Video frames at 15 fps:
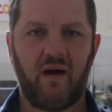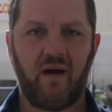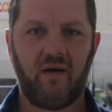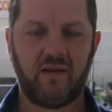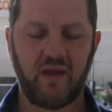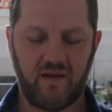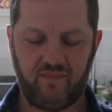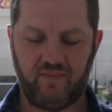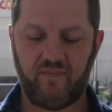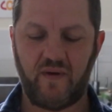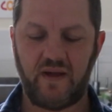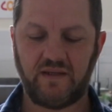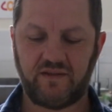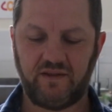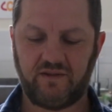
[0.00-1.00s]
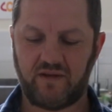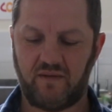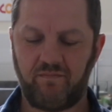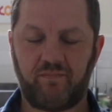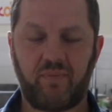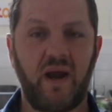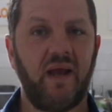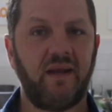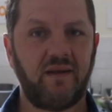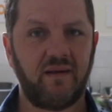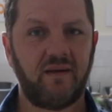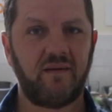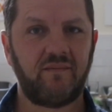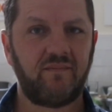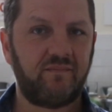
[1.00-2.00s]
Okay, if you fancy some bread
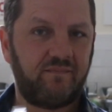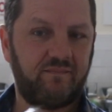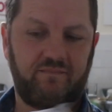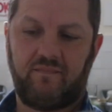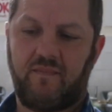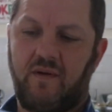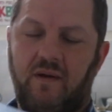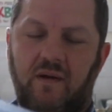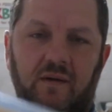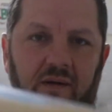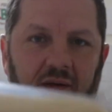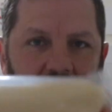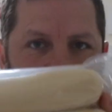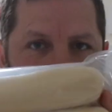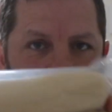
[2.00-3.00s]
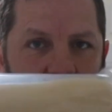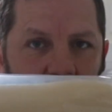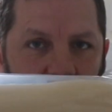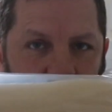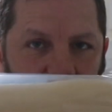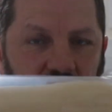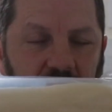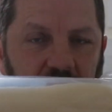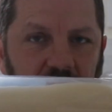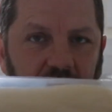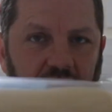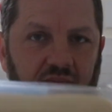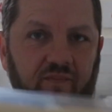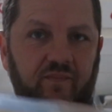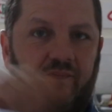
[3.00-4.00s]
rolls
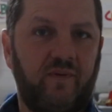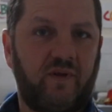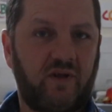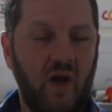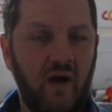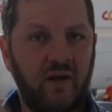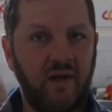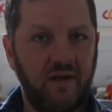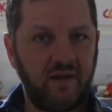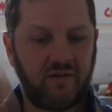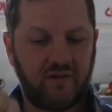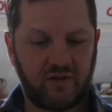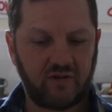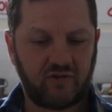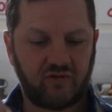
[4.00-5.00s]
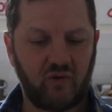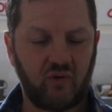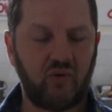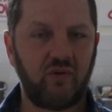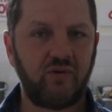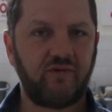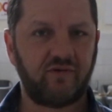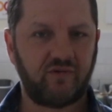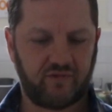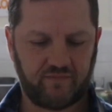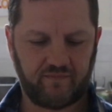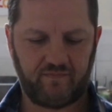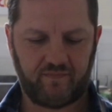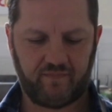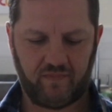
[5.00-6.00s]
to dunk it into the sauce,
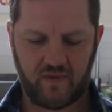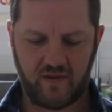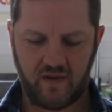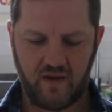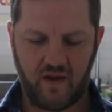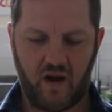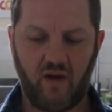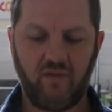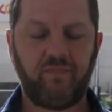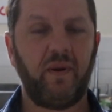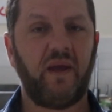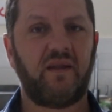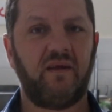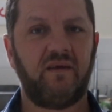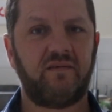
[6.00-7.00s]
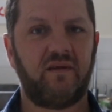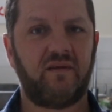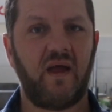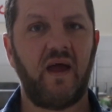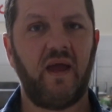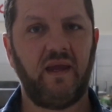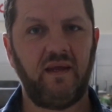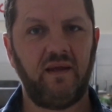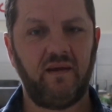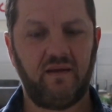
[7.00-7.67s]
I picked this today.